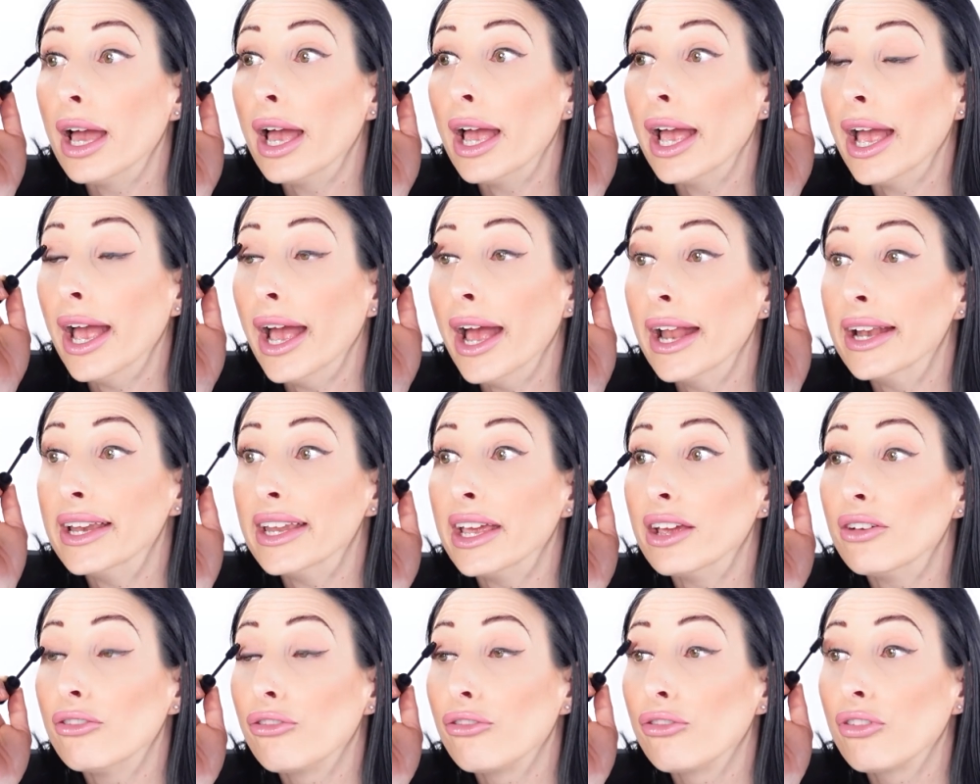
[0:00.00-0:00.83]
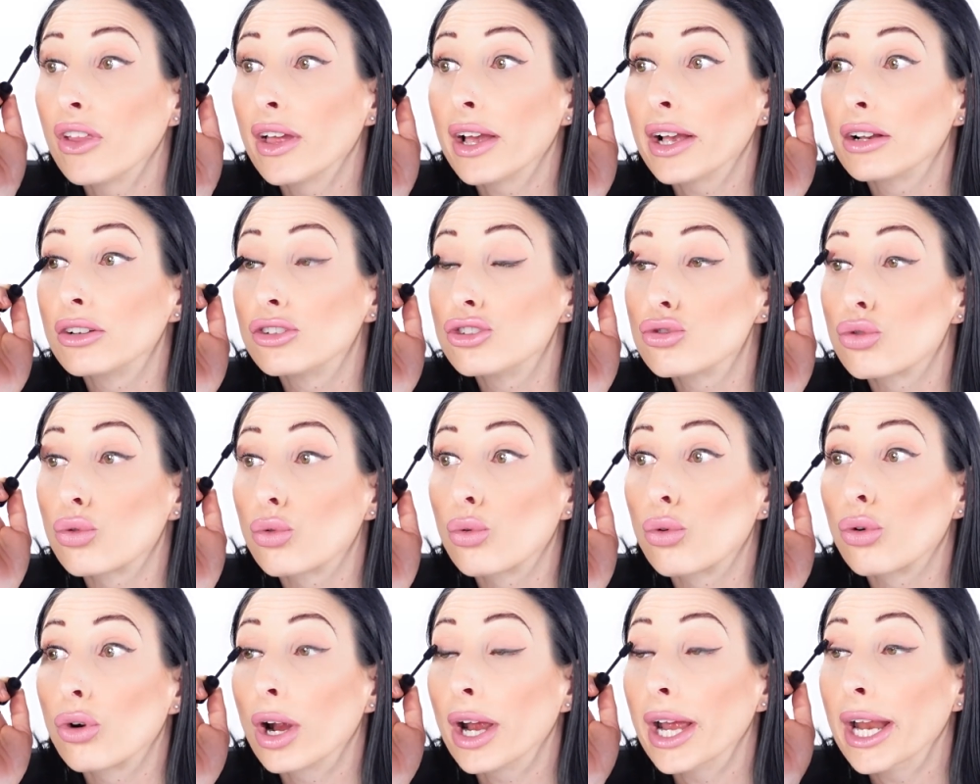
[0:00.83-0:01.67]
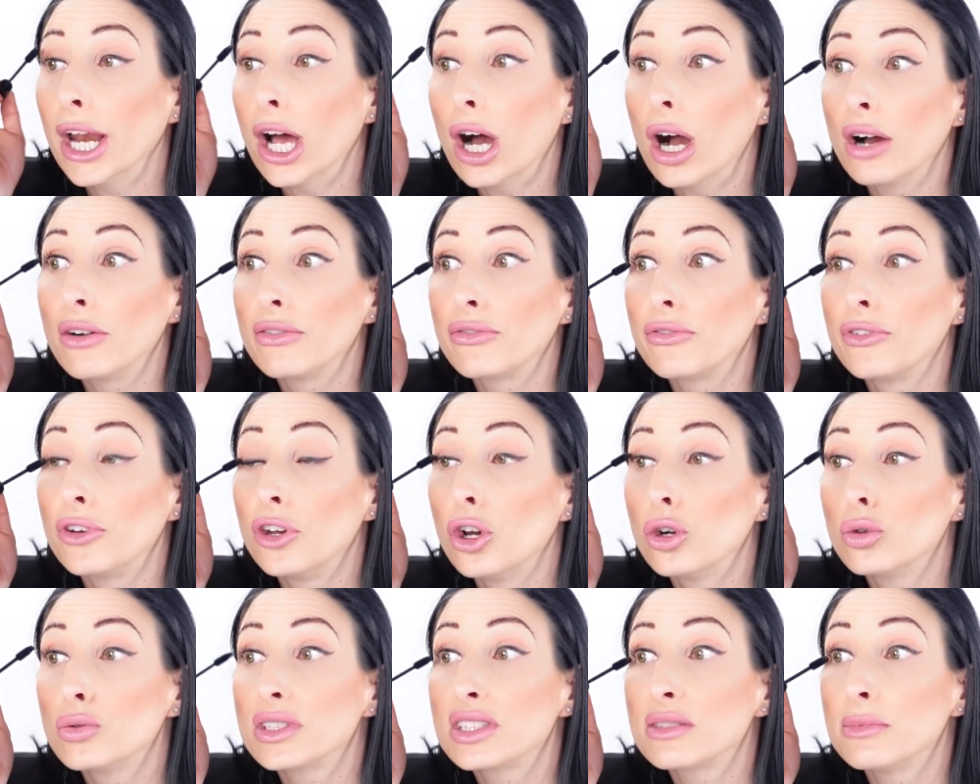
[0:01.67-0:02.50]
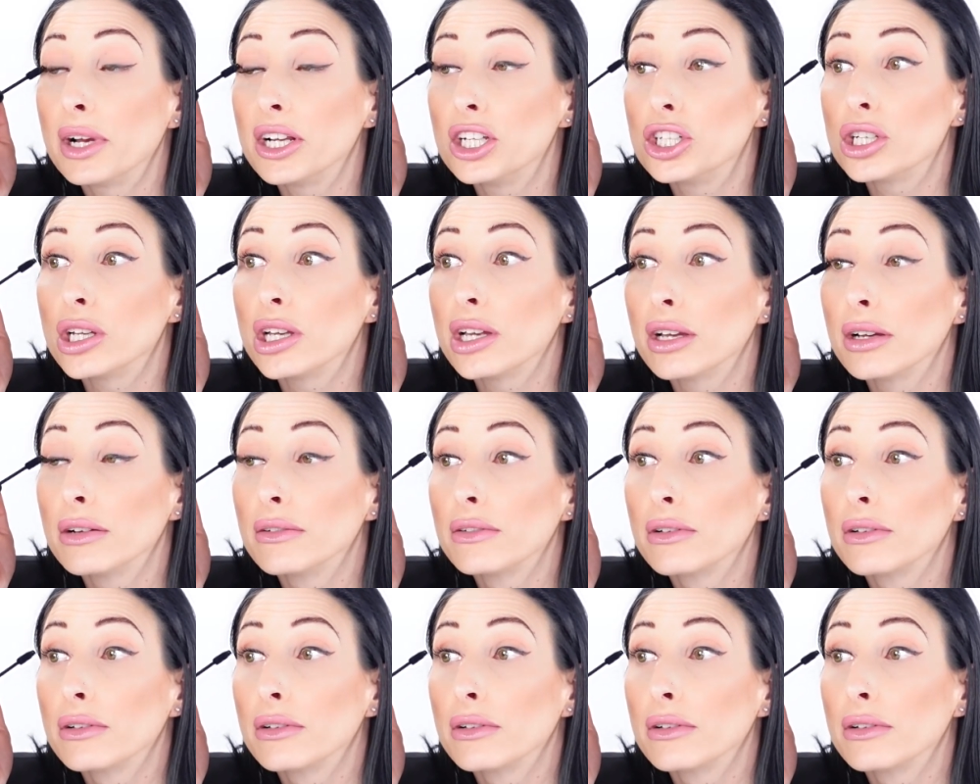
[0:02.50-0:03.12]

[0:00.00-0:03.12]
and it flicks right off, no smudging.